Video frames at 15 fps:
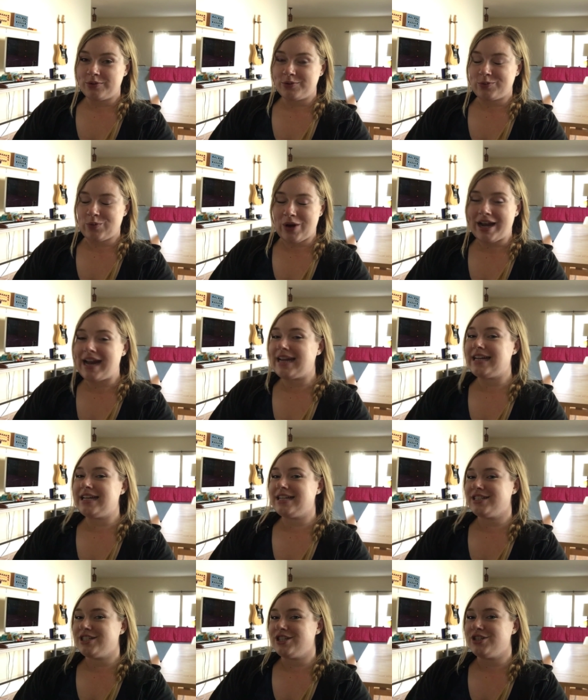what I
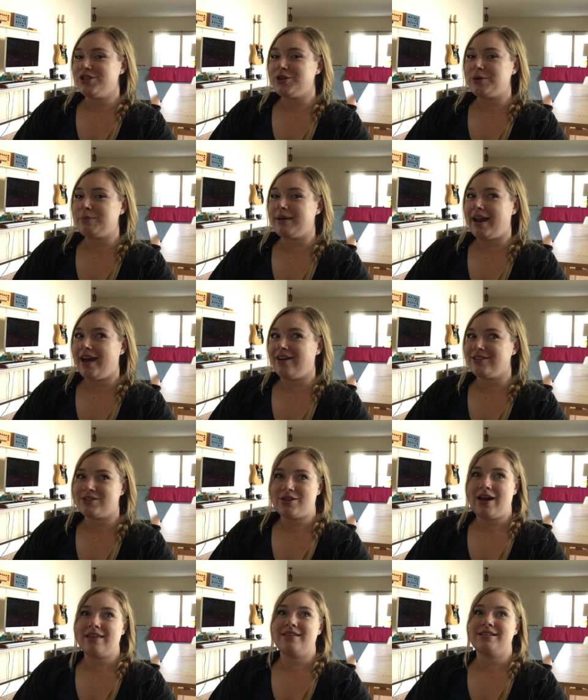needed to do, but I
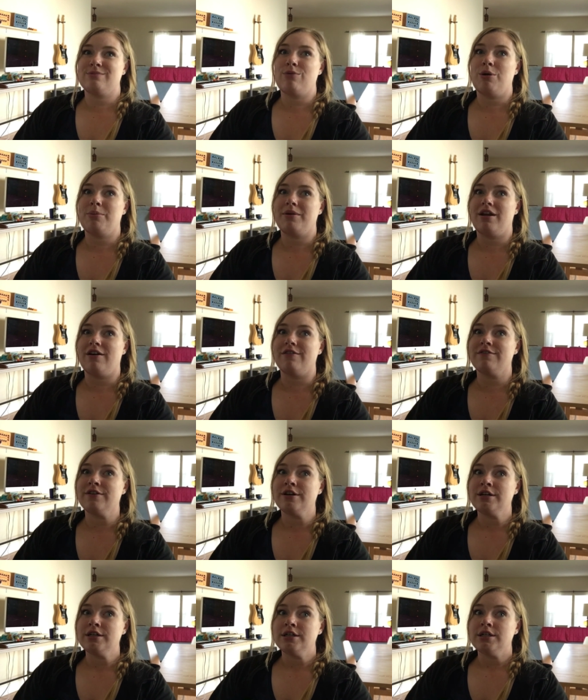also had this moment of,
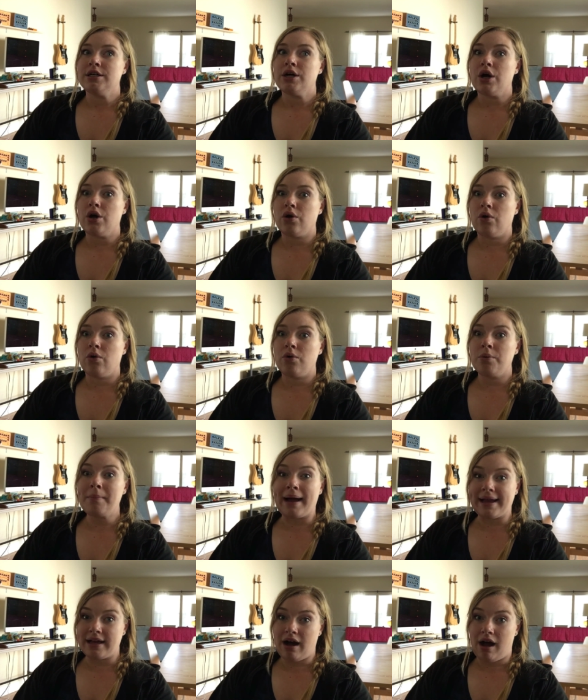oh
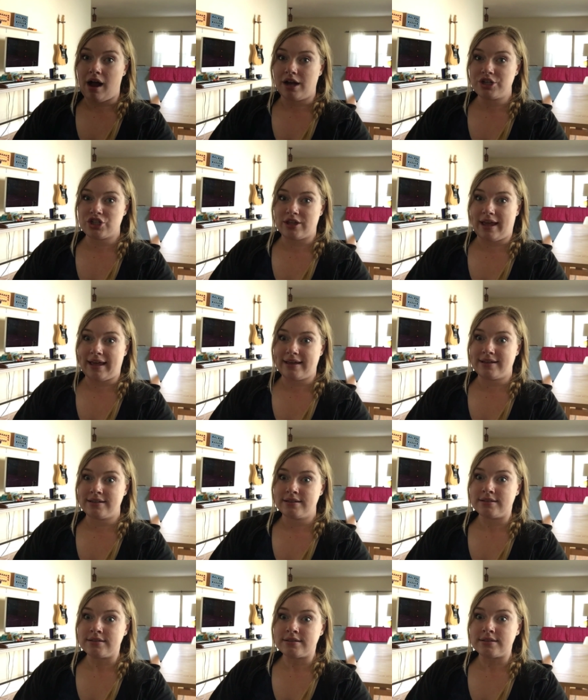my gosh, like,
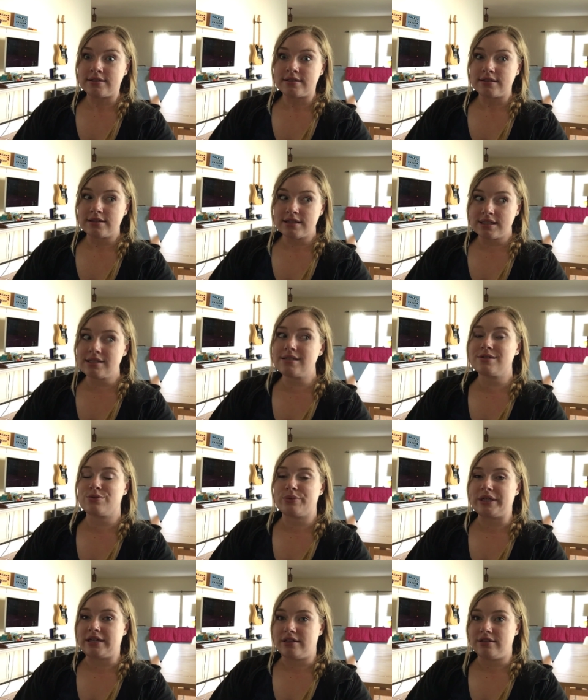this is
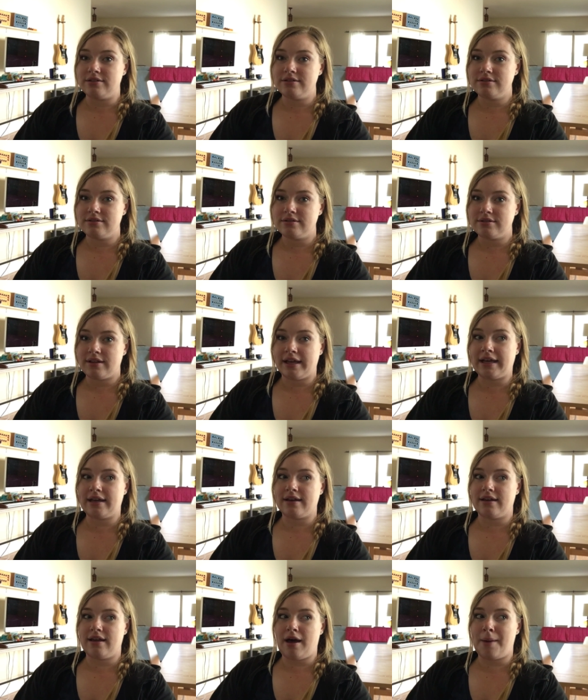real. Like,
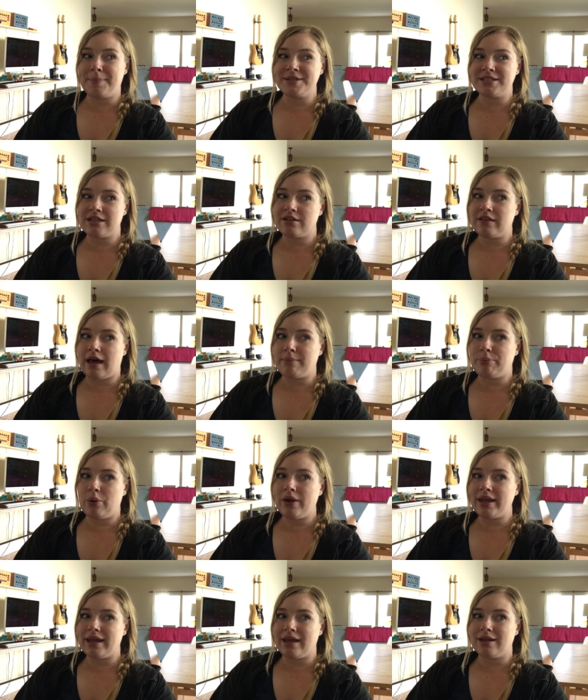up until that
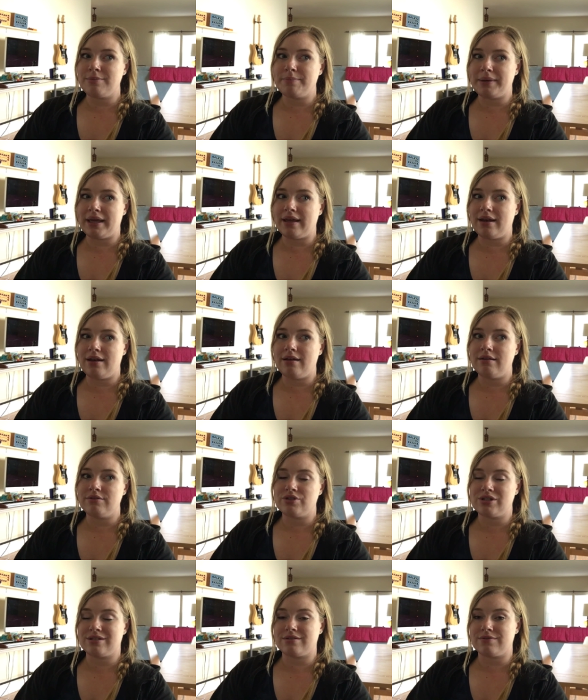point, it had been
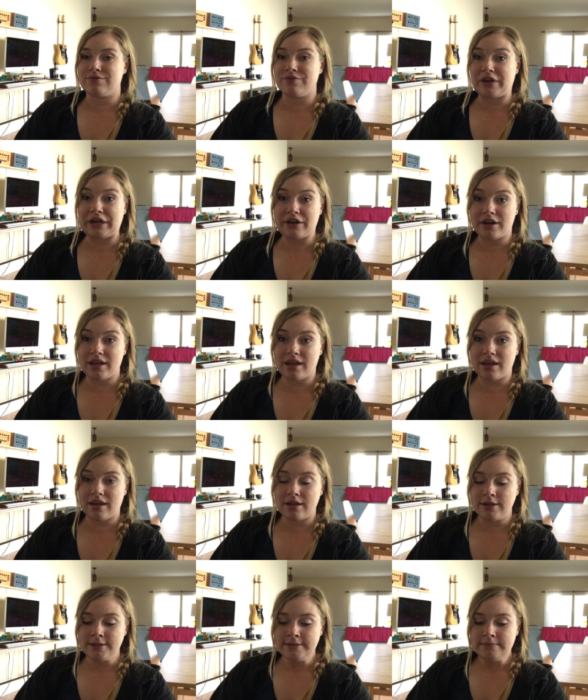just very,